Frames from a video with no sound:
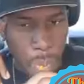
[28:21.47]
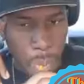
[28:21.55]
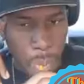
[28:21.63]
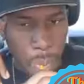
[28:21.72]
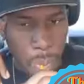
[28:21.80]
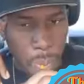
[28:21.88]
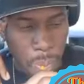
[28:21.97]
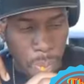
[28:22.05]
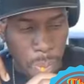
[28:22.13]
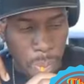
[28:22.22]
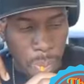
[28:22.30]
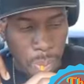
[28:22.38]

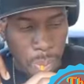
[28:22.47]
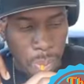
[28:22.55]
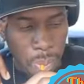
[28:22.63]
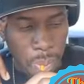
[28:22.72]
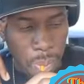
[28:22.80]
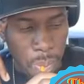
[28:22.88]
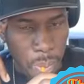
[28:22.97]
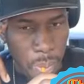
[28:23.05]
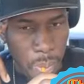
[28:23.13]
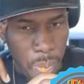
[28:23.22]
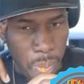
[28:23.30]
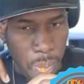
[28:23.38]

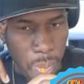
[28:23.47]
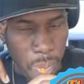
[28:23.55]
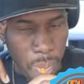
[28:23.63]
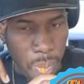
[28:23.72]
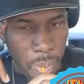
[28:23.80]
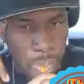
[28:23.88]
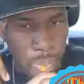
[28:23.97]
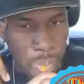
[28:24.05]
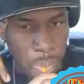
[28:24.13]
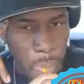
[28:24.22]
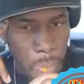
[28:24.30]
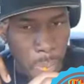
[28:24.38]

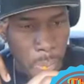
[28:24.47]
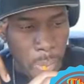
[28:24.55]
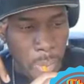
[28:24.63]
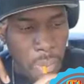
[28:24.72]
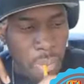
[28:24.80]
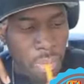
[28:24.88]
Nothing is said.